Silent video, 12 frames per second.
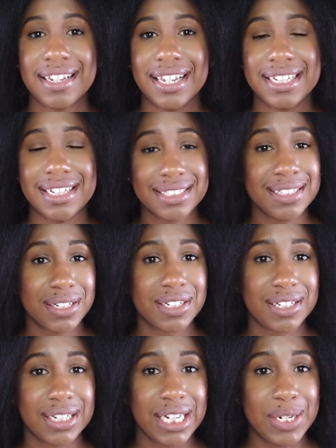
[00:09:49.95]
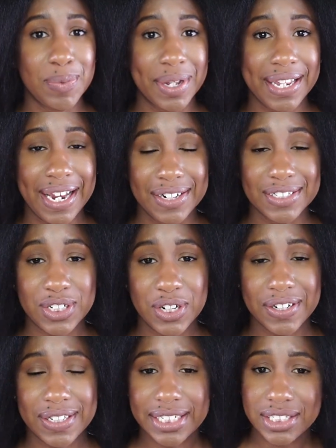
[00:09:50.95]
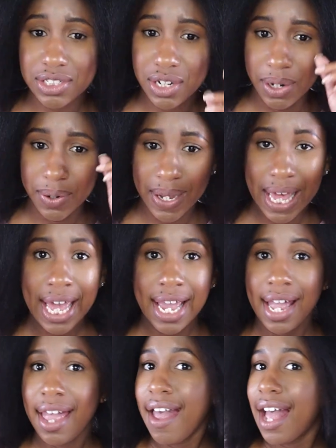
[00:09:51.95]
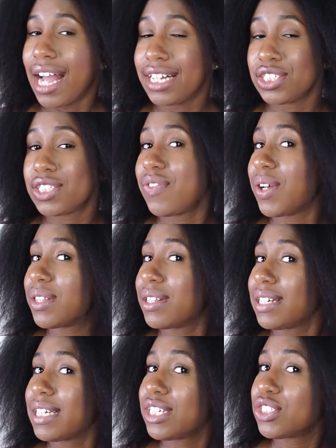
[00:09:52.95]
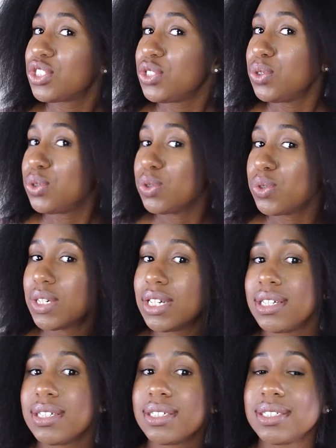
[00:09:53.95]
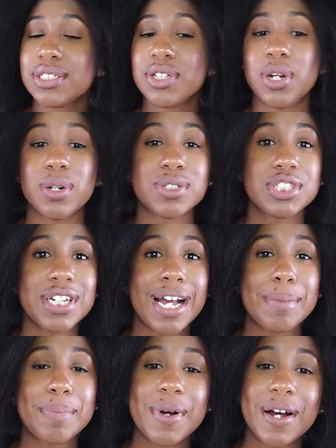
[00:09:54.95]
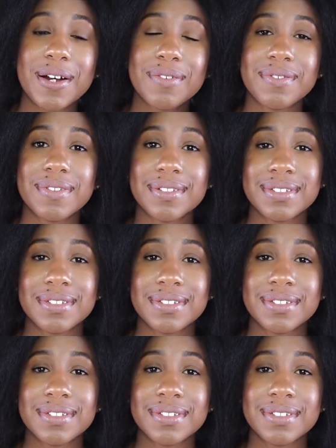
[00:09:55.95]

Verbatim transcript: It doesn't look good when the hair is curly. So I just felt the need to, you know, chop off